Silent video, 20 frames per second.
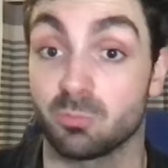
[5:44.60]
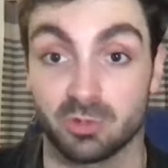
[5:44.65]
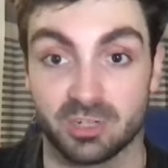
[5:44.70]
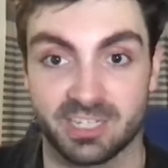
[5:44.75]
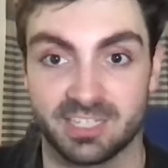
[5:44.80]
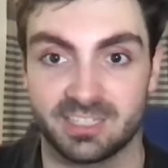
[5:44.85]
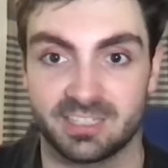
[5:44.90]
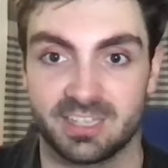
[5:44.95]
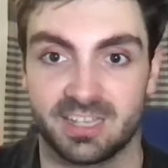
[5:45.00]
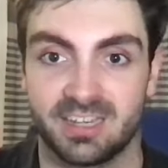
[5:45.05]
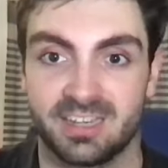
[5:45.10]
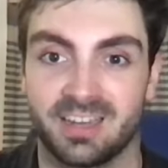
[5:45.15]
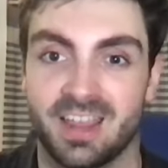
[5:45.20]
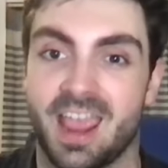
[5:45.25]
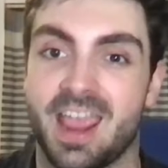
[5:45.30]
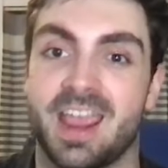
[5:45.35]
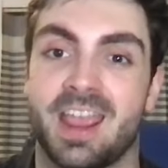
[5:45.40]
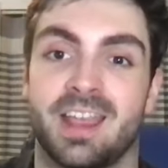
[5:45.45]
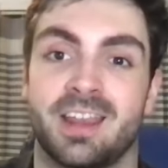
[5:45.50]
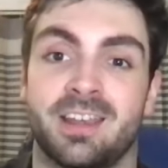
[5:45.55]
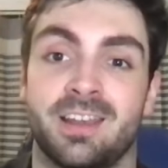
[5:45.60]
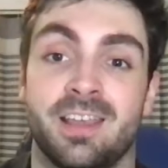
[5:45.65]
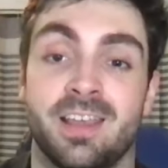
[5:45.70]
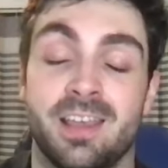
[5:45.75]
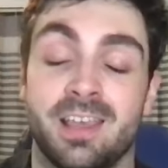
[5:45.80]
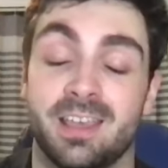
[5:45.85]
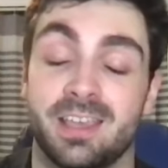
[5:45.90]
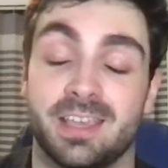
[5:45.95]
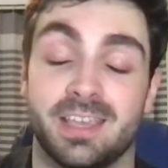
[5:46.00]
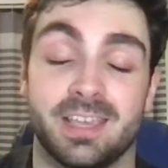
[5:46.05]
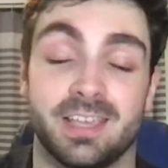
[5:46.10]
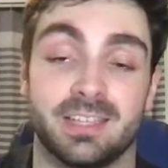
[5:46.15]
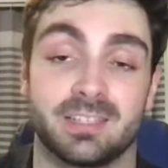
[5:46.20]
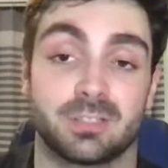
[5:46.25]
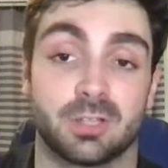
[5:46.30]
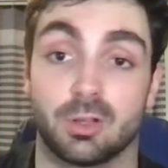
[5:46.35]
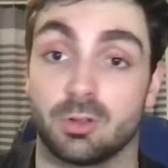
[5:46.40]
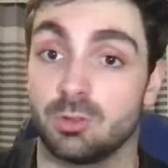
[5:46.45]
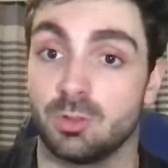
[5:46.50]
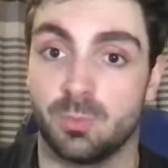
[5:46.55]
reason, and he
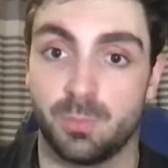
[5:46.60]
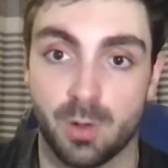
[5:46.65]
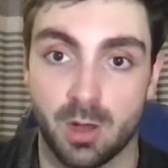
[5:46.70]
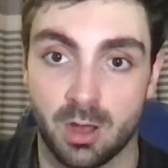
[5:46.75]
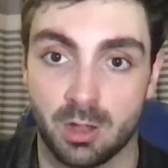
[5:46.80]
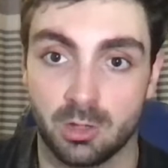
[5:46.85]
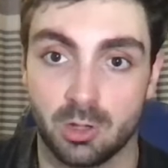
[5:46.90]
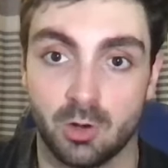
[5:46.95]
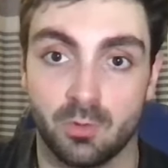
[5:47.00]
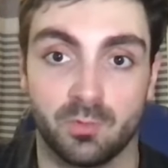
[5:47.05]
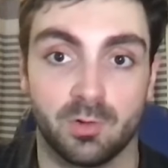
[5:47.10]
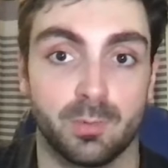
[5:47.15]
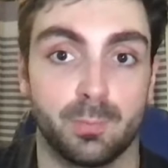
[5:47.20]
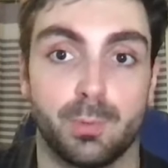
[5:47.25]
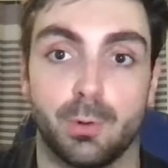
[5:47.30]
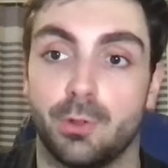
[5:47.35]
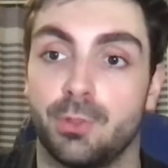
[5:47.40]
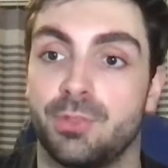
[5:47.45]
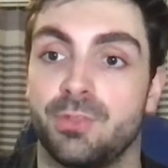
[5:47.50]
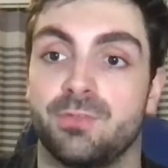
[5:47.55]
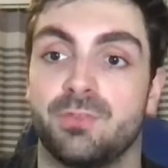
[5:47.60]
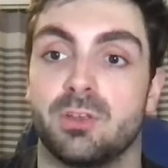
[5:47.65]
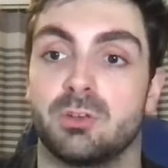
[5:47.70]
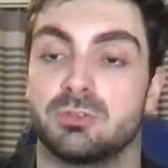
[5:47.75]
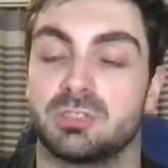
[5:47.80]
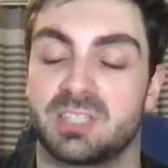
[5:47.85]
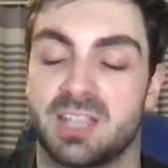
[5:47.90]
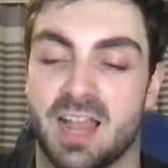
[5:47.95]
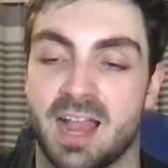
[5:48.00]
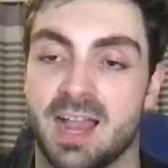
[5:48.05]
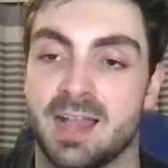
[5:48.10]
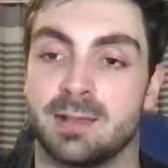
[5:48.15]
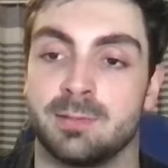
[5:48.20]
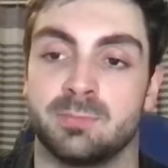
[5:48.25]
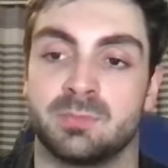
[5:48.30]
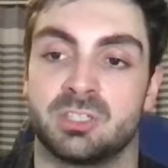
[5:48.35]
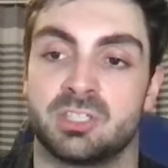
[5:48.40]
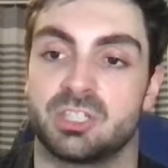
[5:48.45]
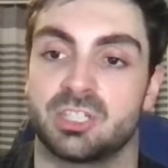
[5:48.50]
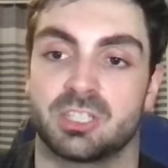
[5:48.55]
turned the ball over both of those
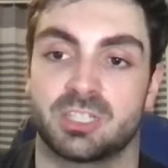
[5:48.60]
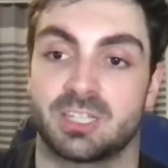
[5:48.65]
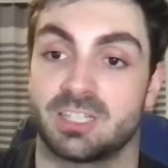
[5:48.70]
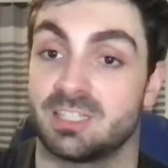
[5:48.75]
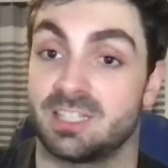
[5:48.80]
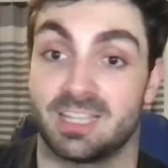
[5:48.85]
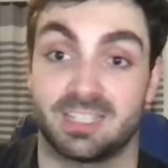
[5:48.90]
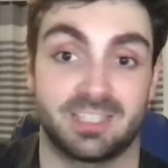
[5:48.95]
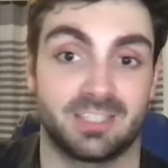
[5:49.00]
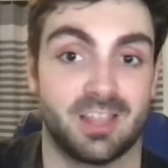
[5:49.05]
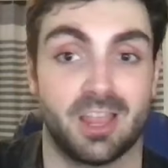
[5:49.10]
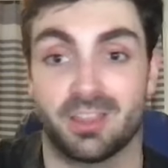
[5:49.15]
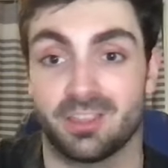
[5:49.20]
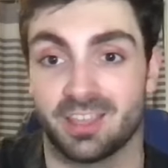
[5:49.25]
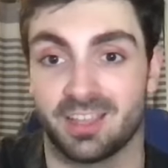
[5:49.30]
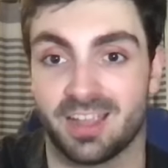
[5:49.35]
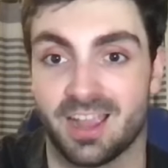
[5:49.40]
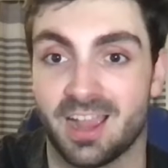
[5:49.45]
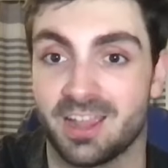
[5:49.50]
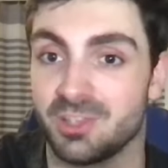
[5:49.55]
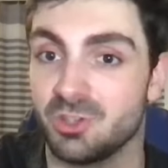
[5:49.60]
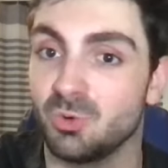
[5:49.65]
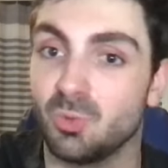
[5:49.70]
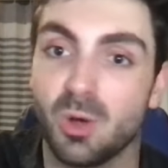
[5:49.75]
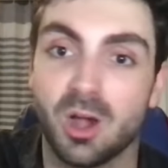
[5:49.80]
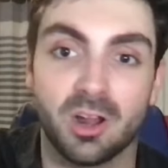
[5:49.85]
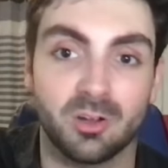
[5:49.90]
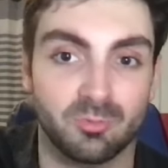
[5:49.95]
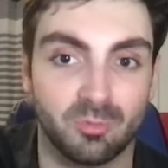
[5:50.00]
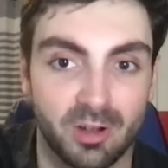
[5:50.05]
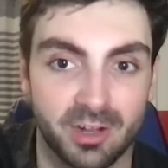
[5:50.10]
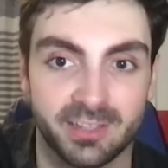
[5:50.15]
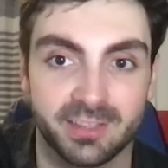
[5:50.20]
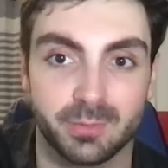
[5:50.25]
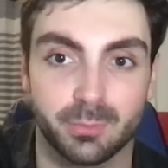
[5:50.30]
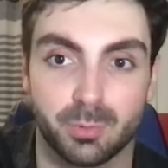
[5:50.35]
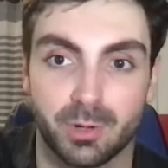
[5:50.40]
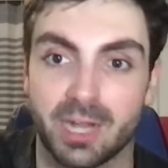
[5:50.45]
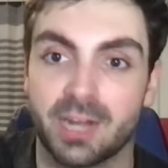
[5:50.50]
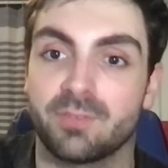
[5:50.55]
times just because that's not the guy you want running the
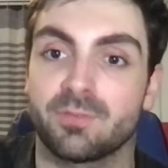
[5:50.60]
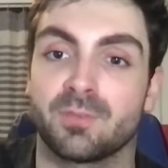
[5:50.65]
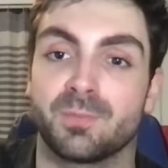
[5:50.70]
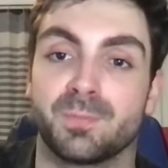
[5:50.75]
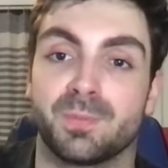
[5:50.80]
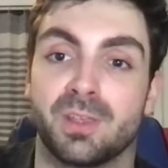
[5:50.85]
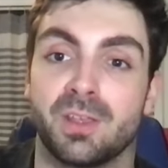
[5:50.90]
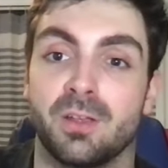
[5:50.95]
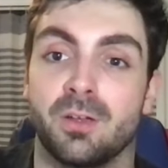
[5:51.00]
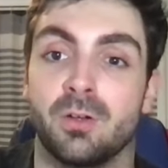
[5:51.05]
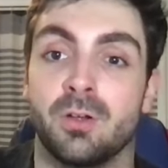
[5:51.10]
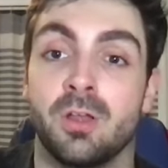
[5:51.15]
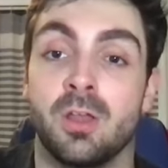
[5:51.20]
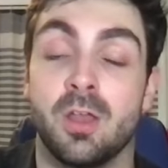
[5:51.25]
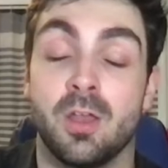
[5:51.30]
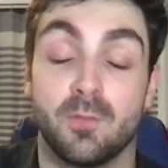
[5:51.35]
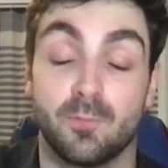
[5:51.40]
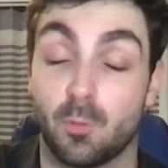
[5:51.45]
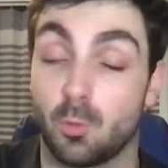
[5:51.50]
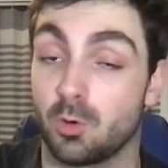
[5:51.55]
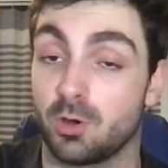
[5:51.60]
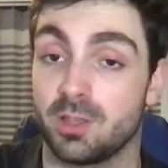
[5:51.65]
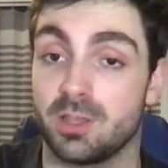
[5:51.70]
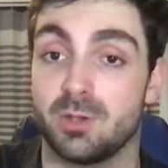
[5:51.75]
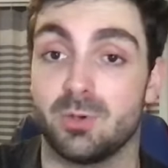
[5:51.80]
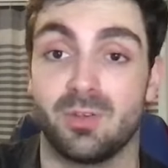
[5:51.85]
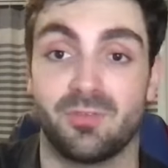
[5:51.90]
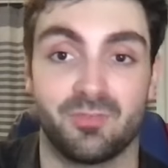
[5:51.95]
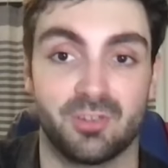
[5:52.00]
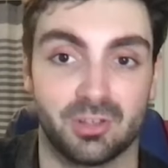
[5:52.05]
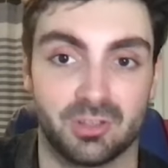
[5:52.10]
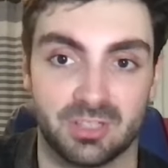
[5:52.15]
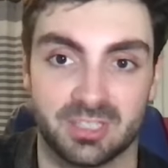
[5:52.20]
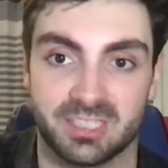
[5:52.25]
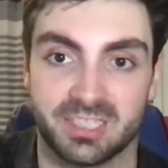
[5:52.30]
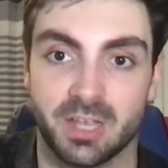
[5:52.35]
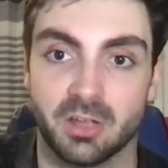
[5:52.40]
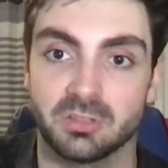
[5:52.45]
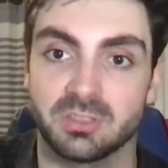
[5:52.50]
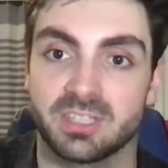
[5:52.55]
break from you for you if you're the
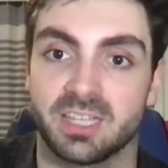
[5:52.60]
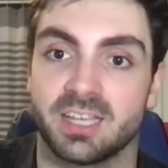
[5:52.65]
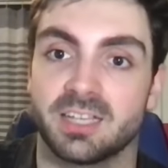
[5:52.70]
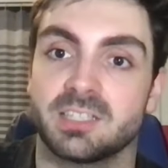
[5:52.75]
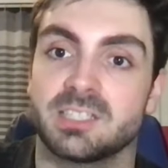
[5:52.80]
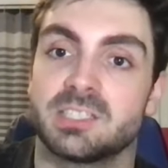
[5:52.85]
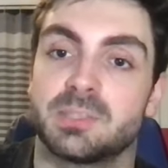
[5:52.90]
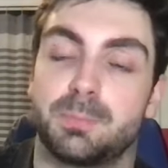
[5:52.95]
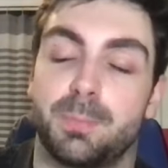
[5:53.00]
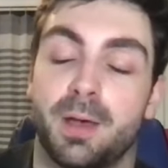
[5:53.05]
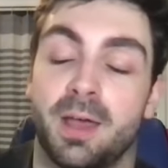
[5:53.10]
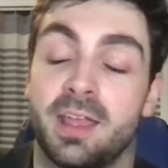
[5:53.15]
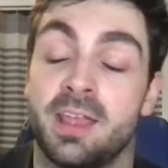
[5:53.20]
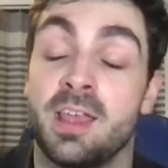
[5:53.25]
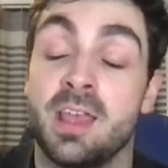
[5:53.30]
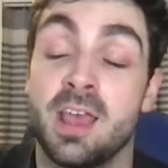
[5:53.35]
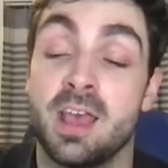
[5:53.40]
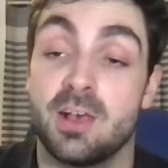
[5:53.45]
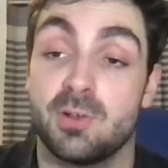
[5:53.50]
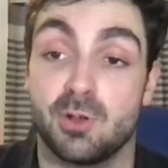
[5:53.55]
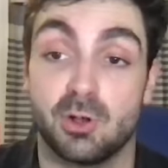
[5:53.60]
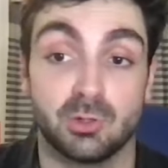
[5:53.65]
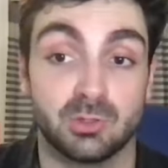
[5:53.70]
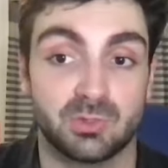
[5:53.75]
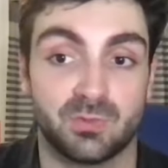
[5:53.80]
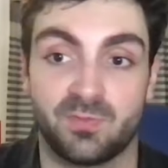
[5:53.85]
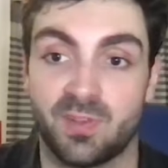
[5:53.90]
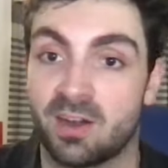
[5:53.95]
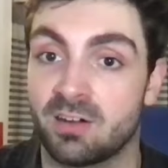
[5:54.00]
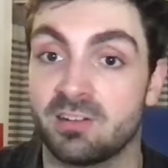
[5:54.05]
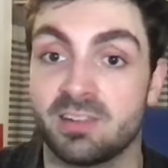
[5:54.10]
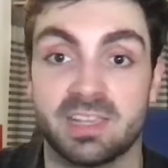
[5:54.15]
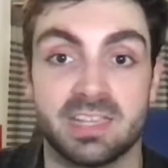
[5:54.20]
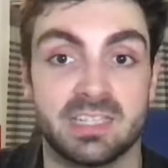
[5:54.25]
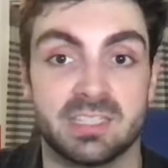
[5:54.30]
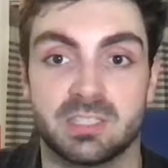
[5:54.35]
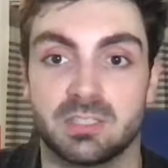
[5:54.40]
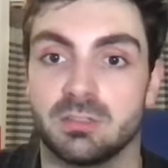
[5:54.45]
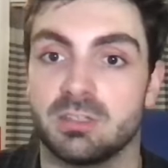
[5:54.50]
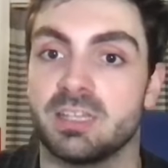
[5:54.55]
Celtics. But those very
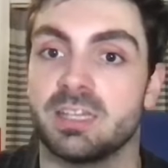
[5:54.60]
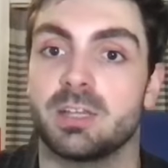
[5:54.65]
easily